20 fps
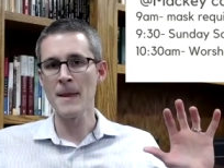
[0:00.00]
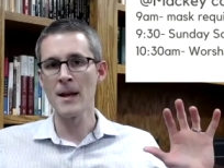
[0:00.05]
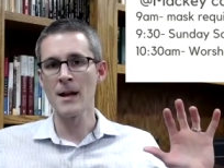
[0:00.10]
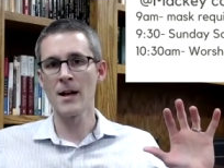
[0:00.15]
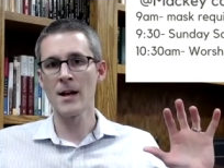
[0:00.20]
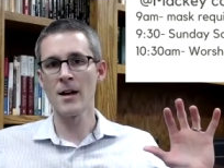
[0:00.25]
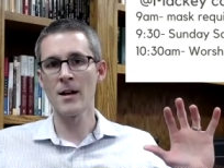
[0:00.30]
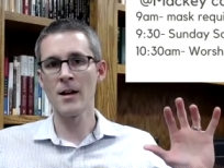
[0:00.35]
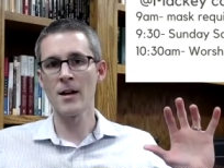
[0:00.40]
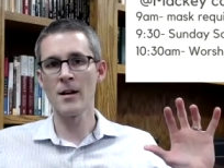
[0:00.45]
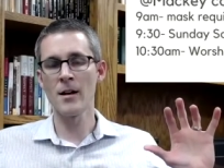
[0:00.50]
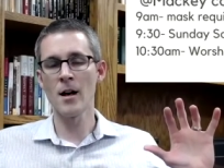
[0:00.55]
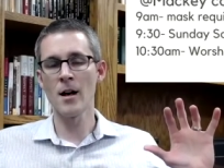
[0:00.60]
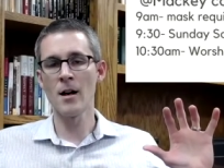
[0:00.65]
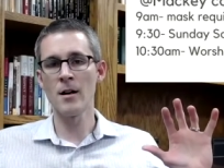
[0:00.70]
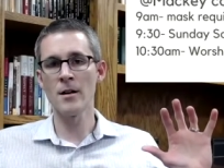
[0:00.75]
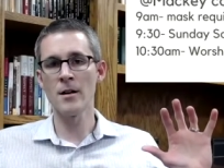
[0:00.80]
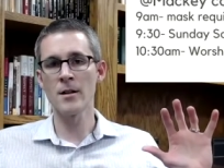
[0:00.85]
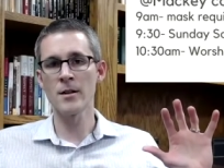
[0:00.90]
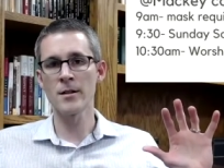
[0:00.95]
uh,
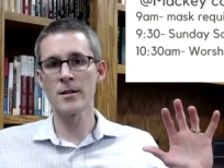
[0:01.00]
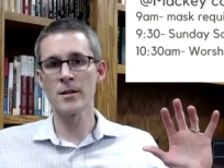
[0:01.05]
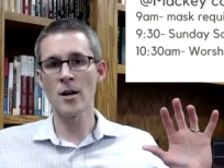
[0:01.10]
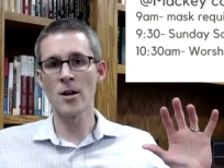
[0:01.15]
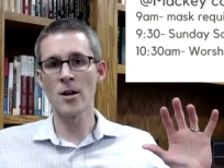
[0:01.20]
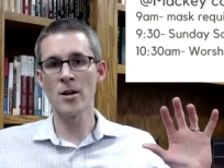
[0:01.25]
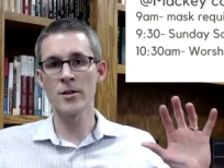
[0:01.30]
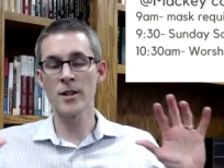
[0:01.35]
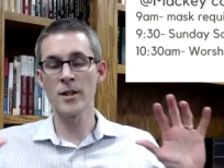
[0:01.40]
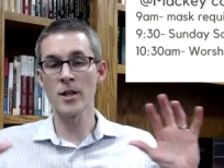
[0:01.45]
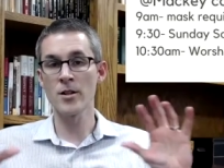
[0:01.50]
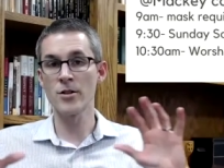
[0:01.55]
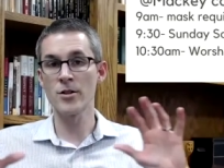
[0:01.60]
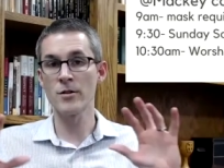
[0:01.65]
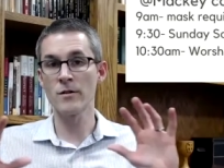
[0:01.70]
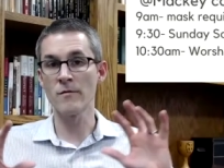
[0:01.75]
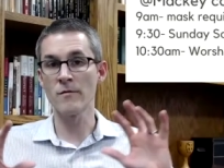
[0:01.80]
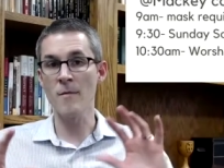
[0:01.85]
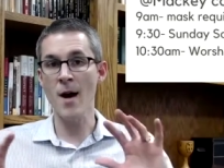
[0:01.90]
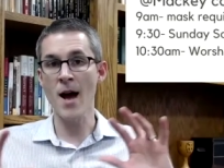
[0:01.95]
on on the issue
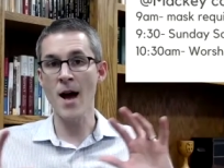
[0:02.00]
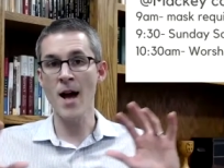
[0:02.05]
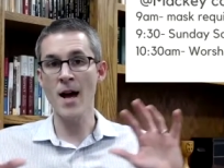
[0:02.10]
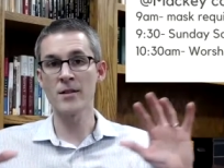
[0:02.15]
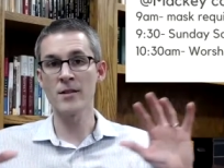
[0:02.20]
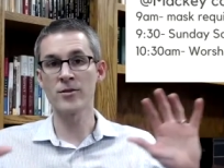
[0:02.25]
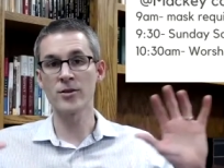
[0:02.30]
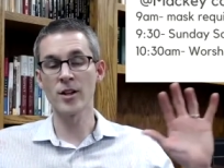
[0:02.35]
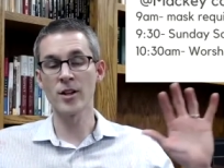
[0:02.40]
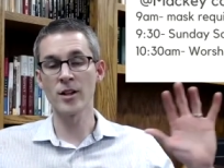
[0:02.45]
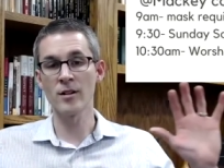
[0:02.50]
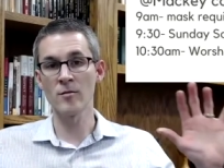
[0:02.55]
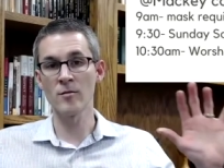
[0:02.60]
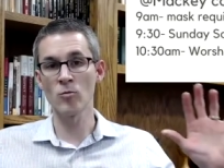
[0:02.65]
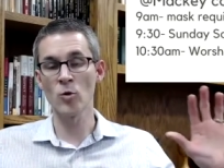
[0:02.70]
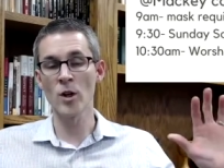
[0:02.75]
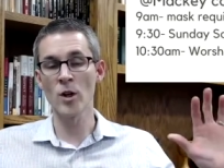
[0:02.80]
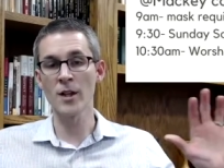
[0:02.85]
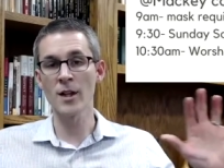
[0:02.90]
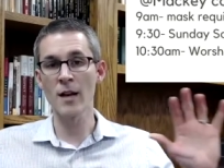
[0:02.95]
of masks and
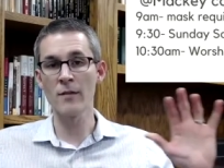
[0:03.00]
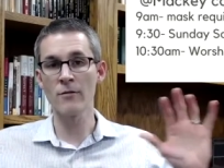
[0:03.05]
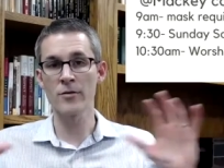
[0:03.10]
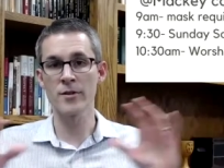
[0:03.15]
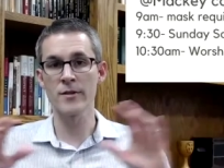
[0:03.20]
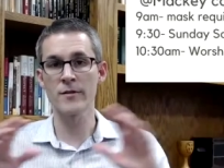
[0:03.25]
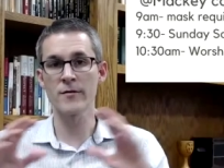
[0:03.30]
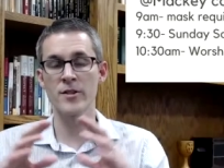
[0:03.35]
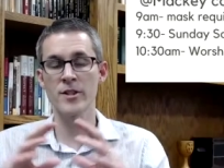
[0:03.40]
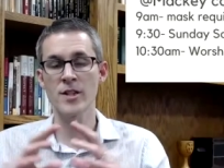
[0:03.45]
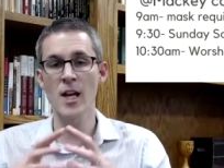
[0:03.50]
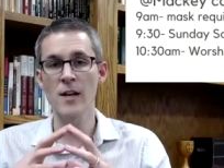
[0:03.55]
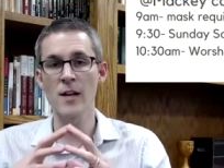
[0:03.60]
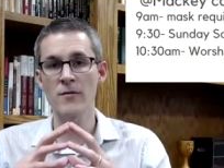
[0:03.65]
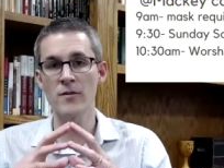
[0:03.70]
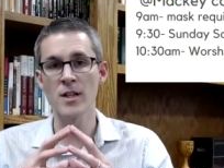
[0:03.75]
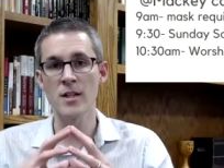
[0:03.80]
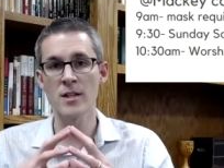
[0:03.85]
what levels of safety.